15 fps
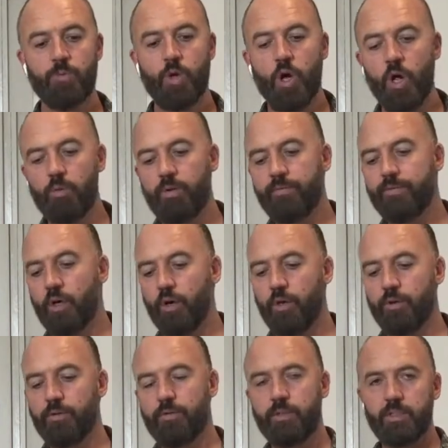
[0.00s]
All we've
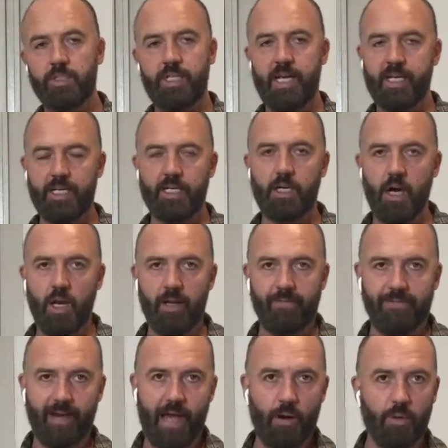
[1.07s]
done is taken a
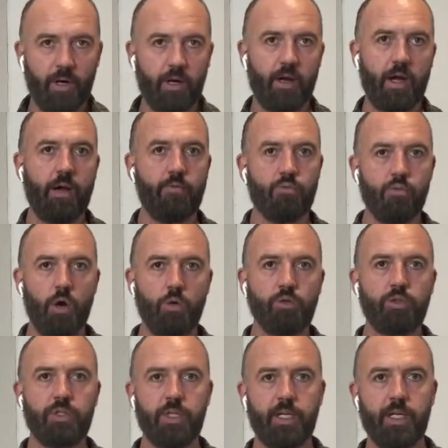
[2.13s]
cauliflower and
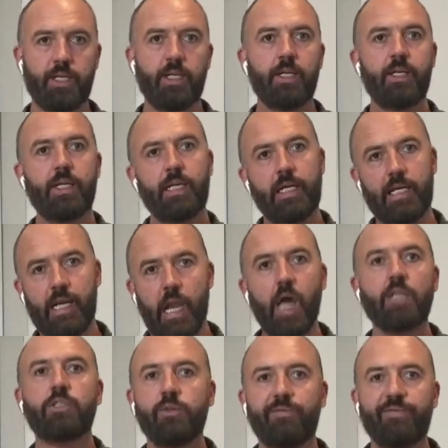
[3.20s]
roasted it in
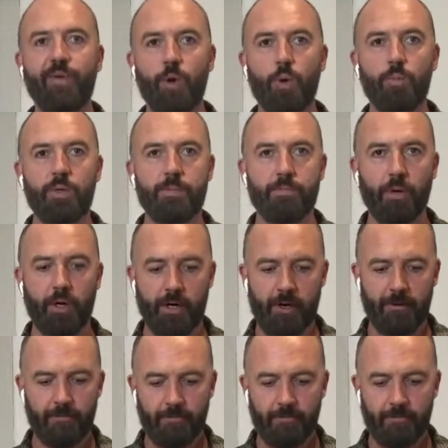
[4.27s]
lots of foam and butter.